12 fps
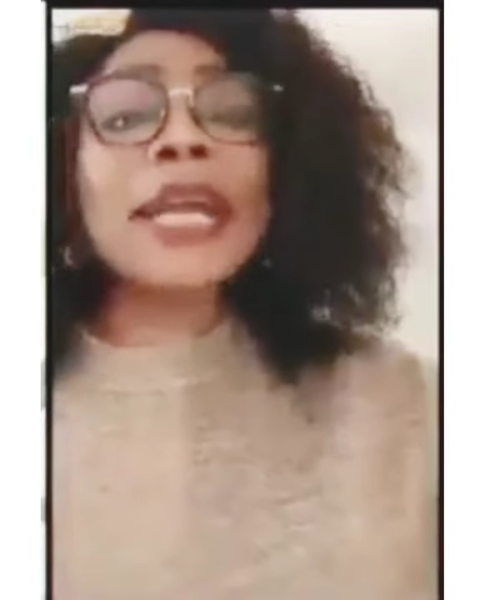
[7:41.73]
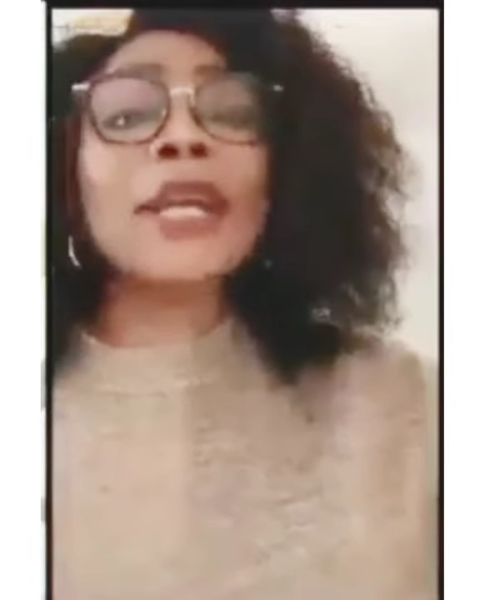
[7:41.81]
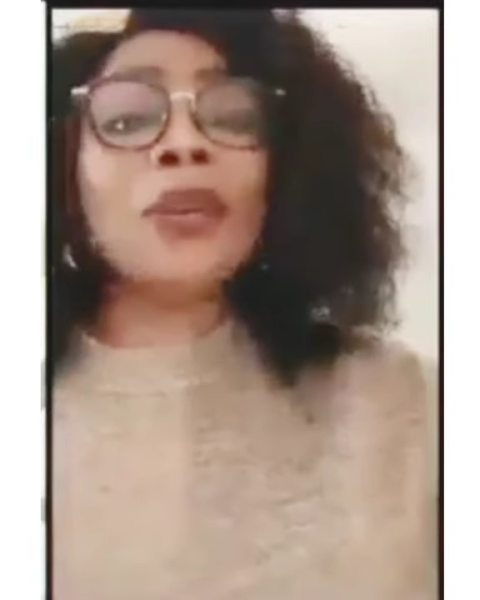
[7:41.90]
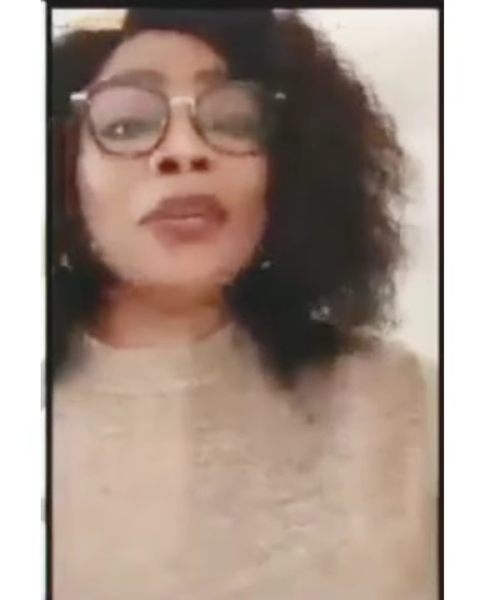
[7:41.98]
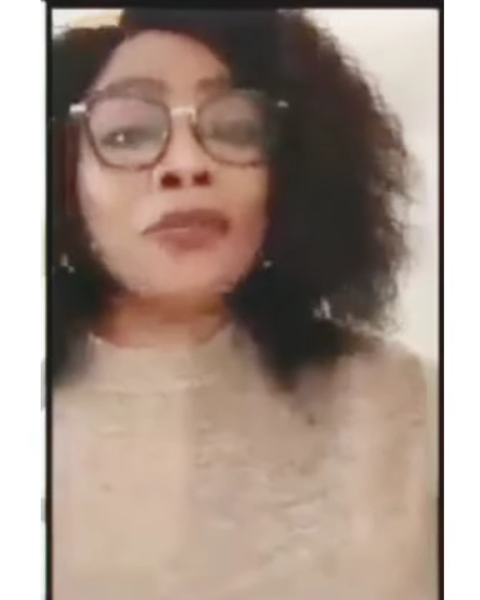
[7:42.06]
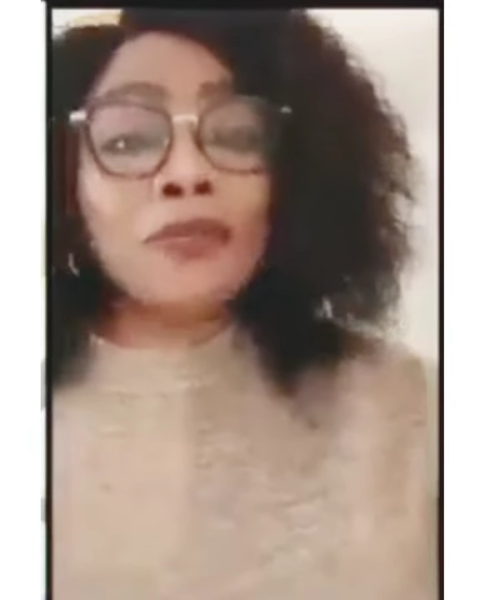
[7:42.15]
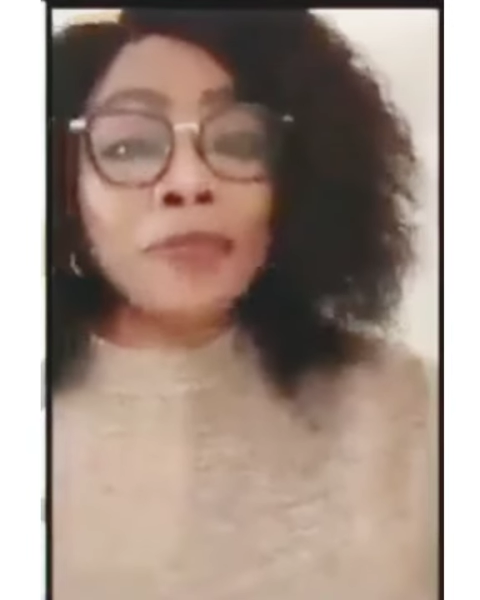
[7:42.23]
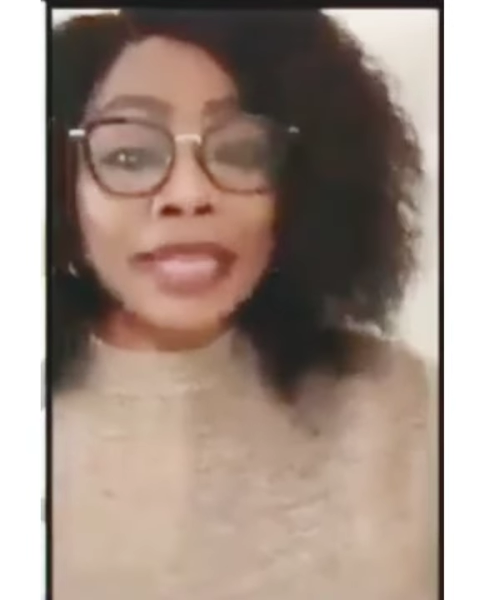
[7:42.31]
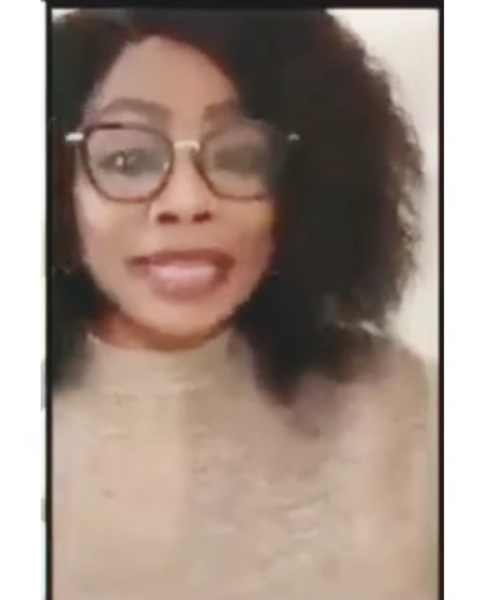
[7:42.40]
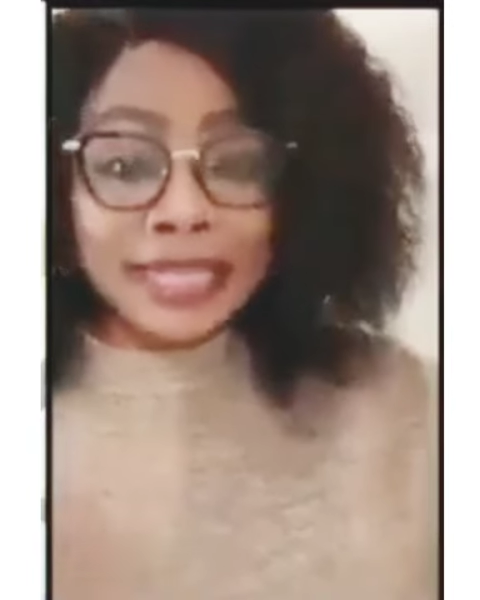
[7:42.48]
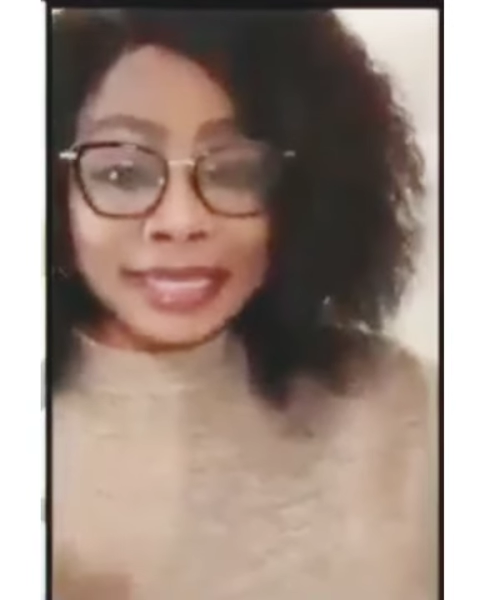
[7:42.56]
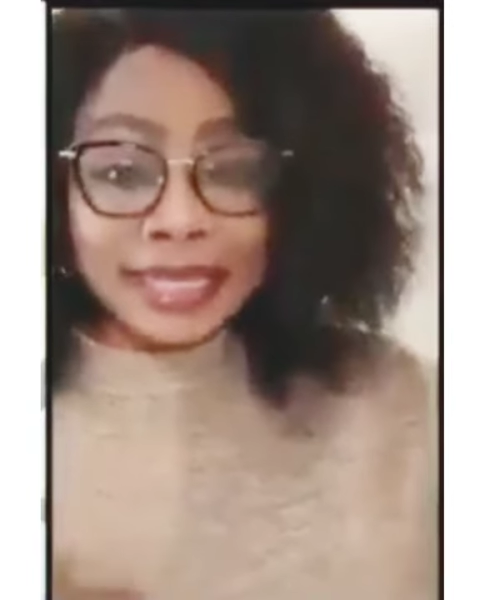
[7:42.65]
they are not even
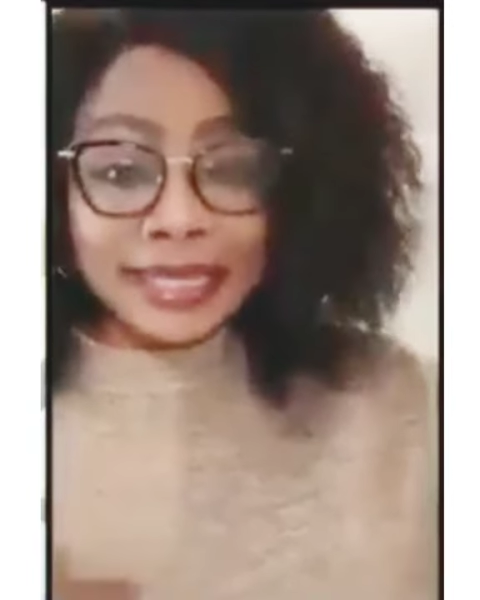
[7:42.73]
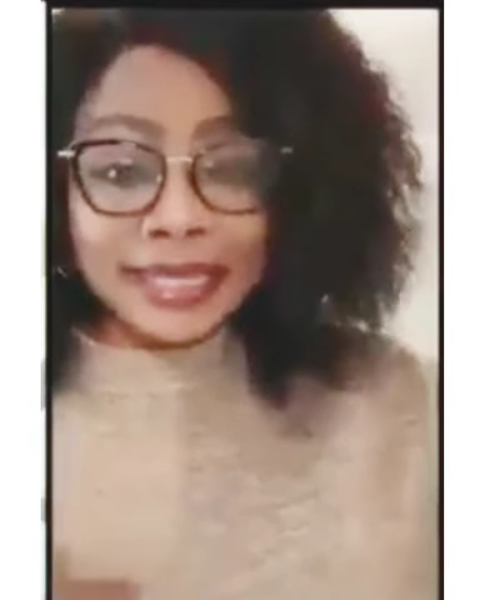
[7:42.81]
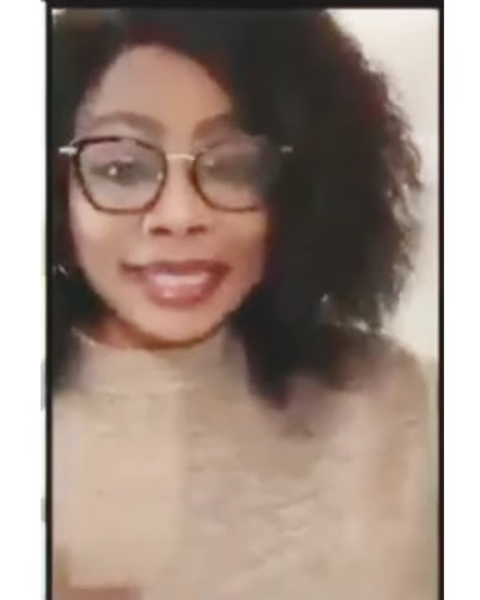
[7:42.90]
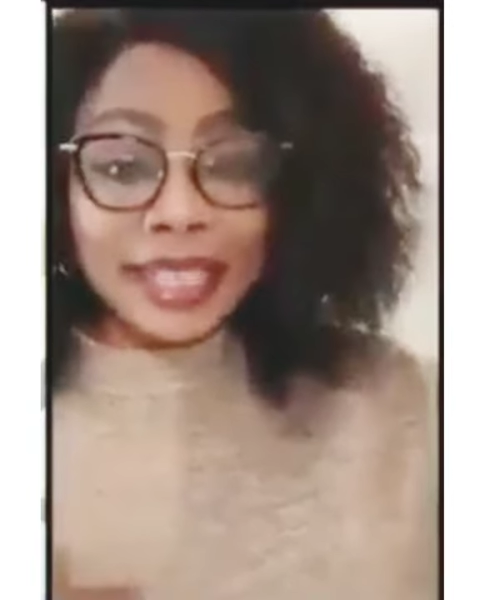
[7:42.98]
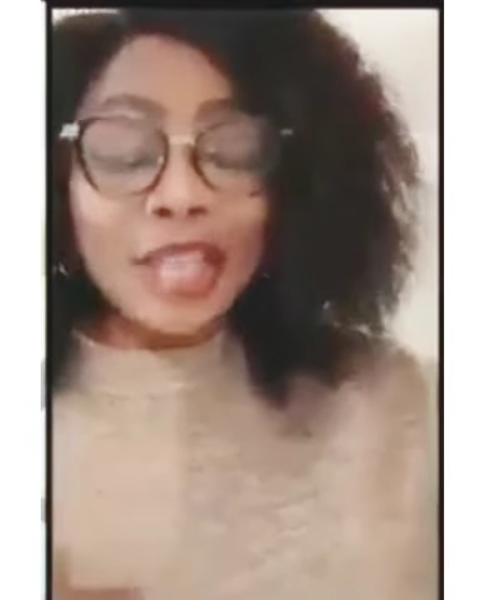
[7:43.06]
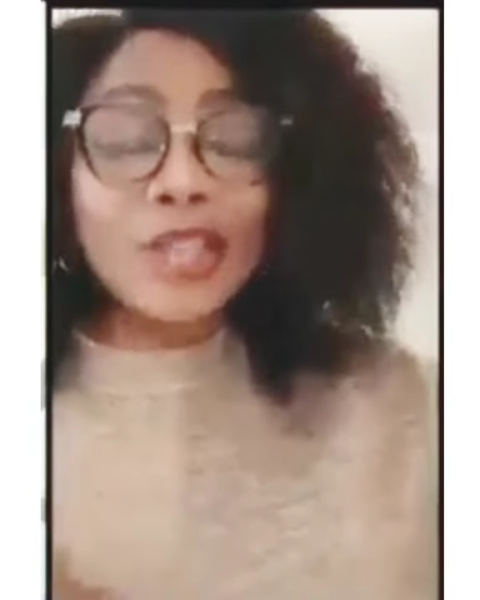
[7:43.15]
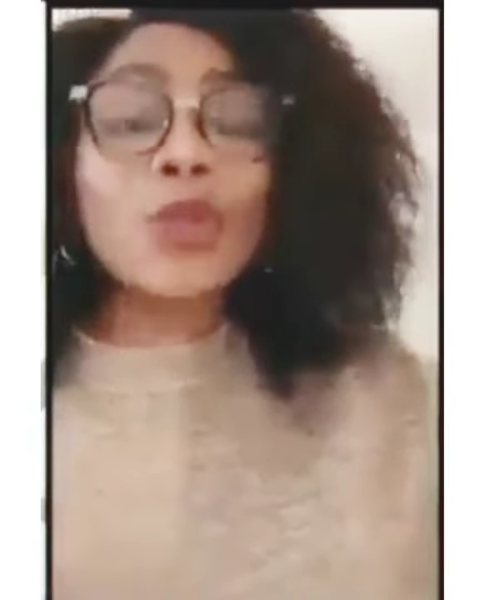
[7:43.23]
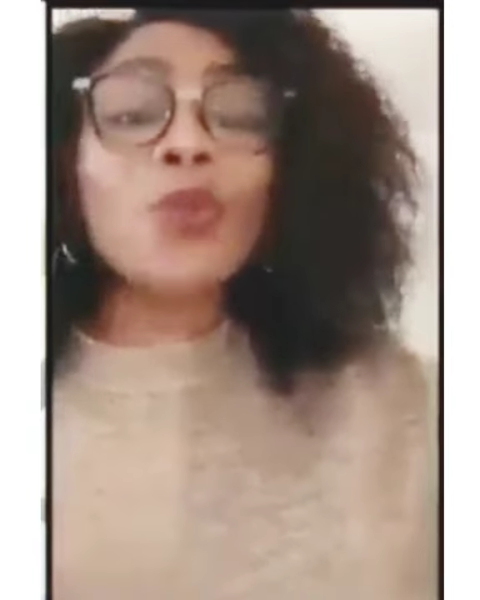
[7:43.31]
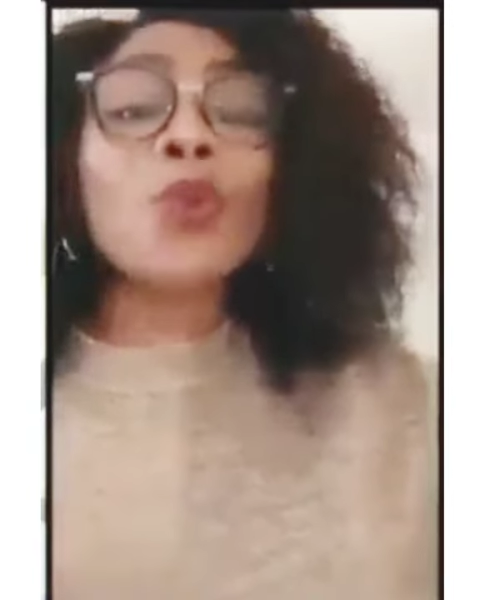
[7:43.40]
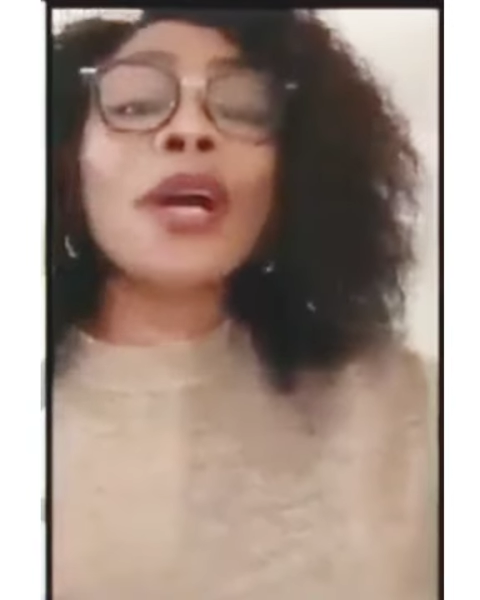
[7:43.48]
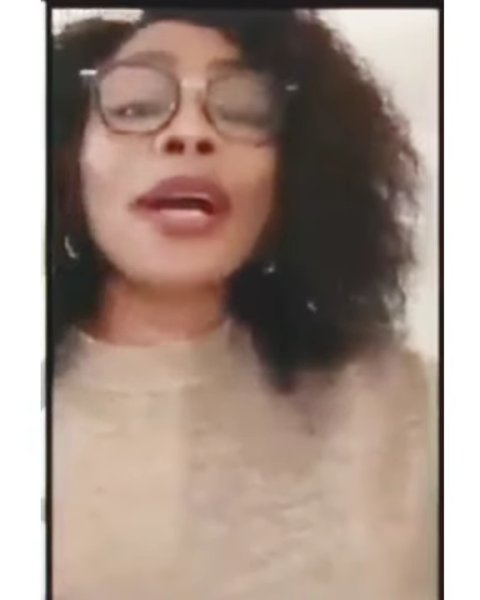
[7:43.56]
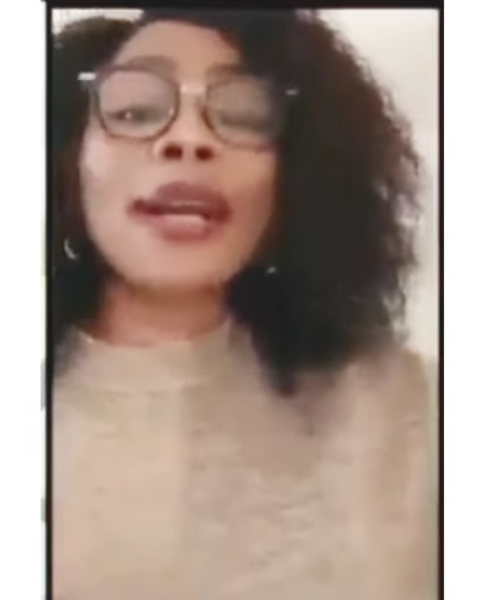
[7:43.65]
making sense, you
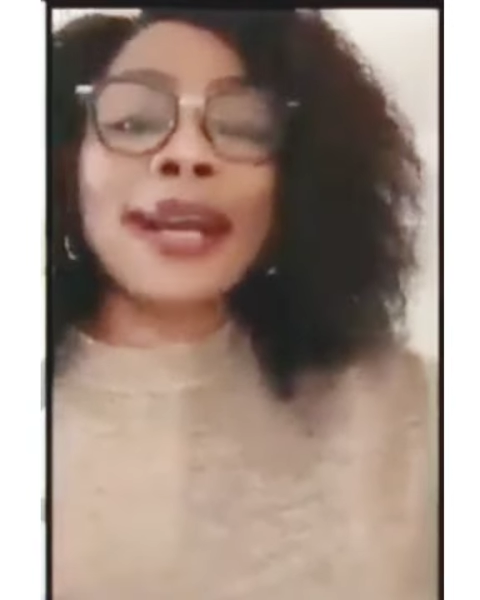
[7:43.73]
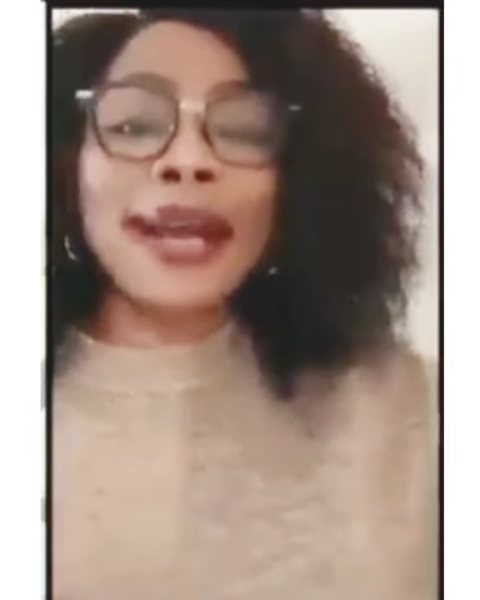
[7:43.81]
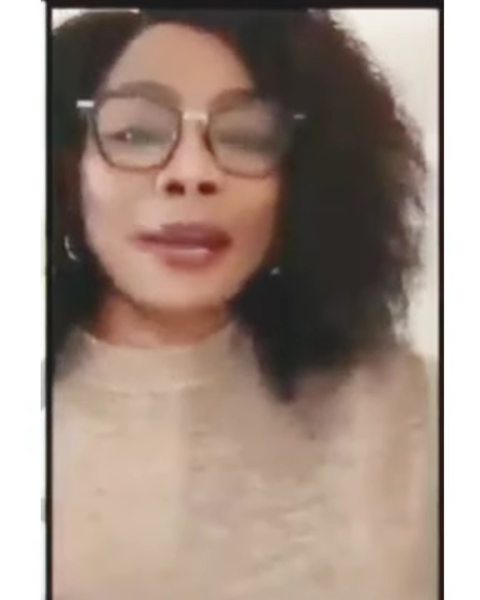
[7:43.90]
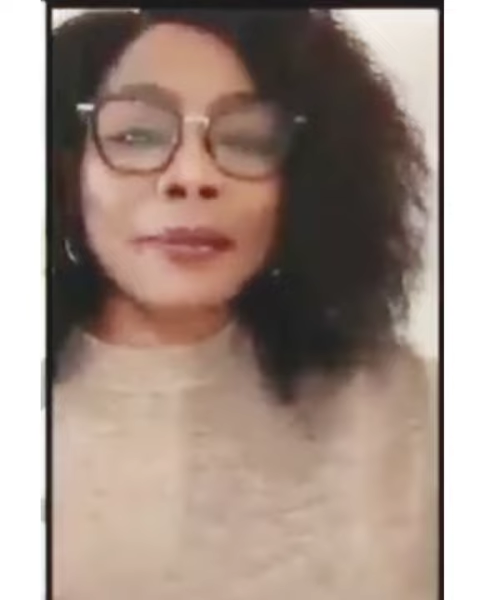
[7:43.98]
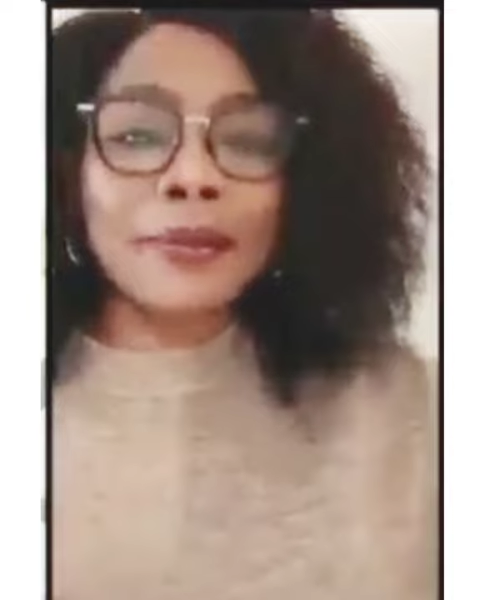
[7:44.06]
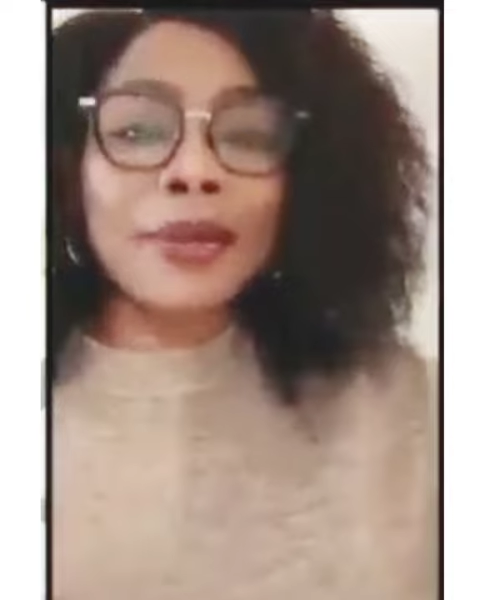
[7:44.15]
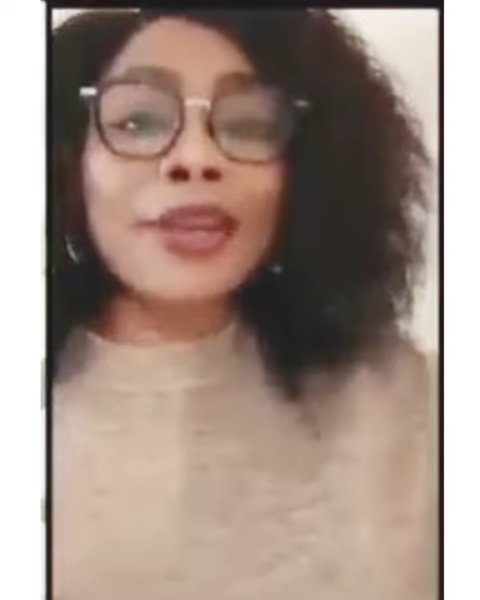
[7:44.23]
will clap,